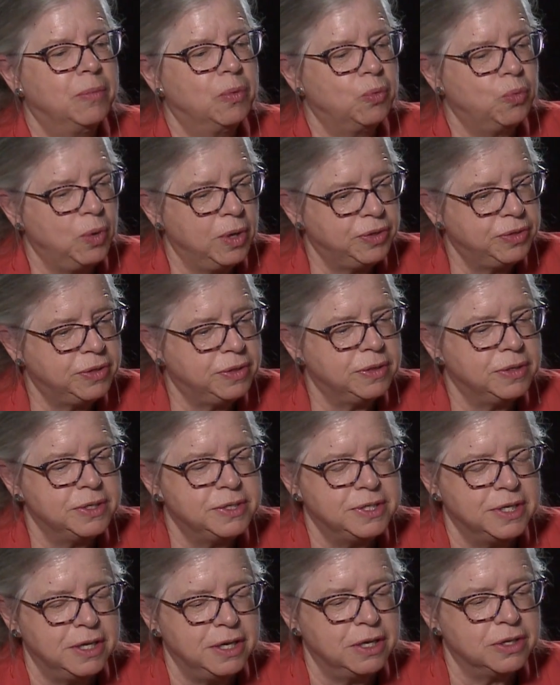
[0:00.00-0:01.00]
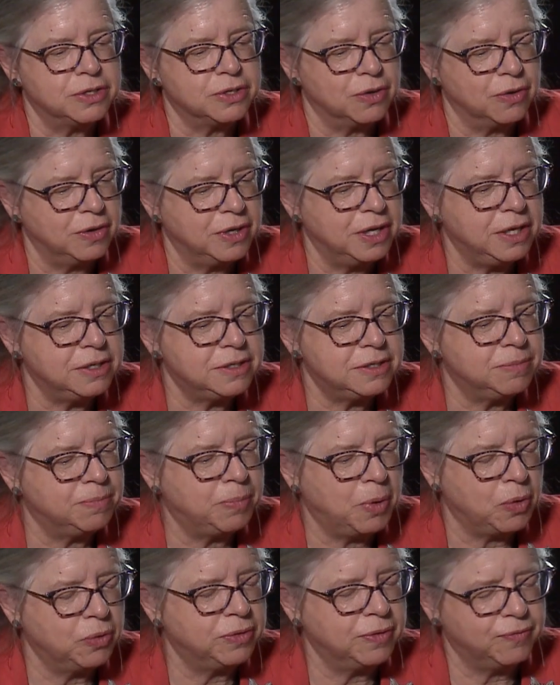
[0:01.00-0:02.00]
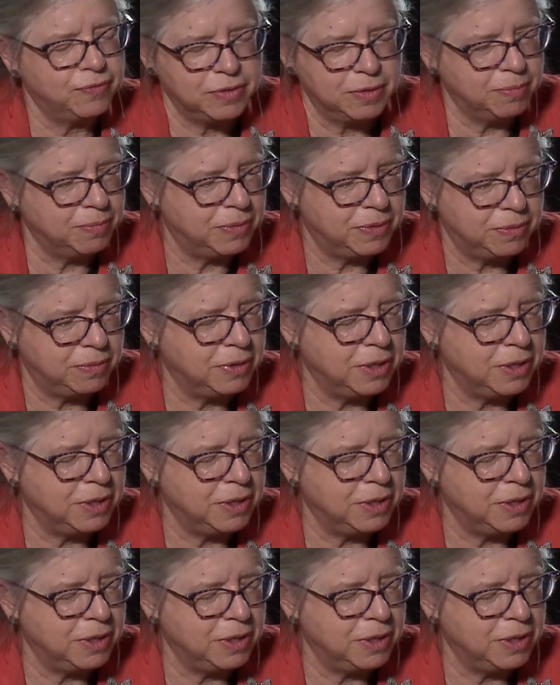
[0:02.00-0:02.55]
with the city attorneys, both of them,